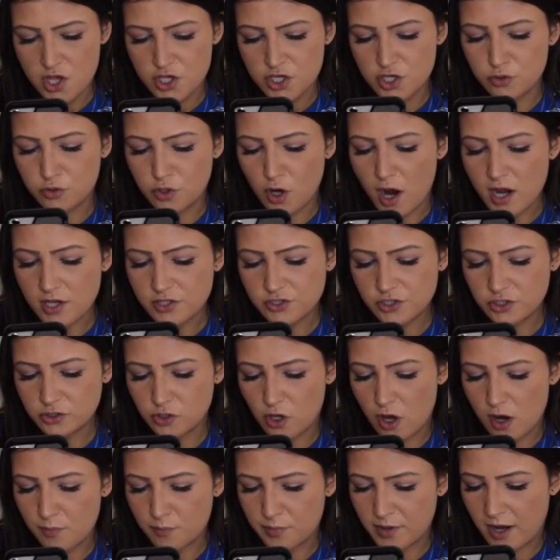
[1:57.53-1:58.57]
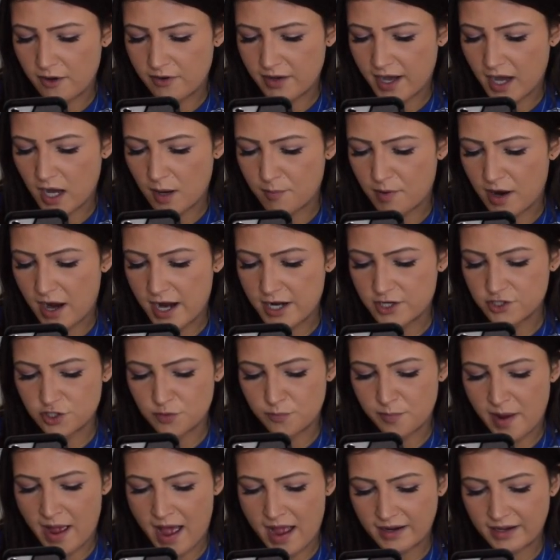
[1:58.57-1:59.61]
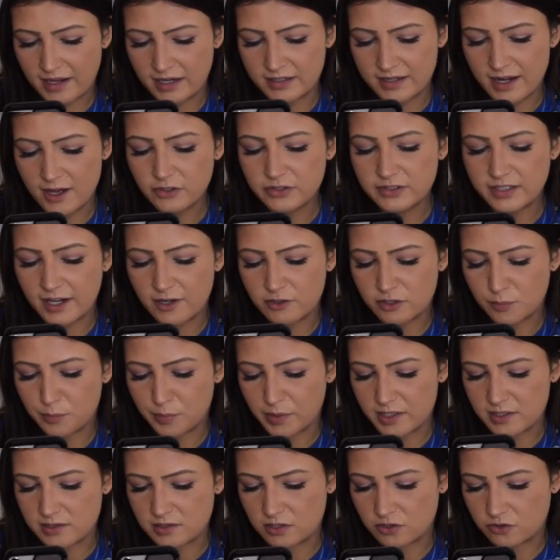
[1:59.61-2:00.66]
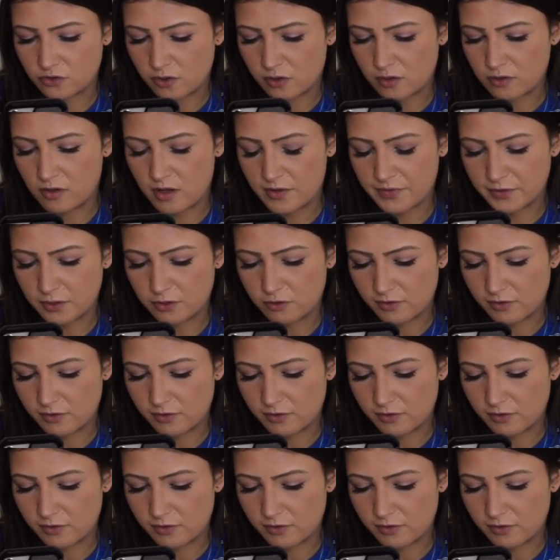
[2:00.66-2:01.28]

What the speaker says: You tossed your long brown hair behind your back and knelt down to place the turtle on the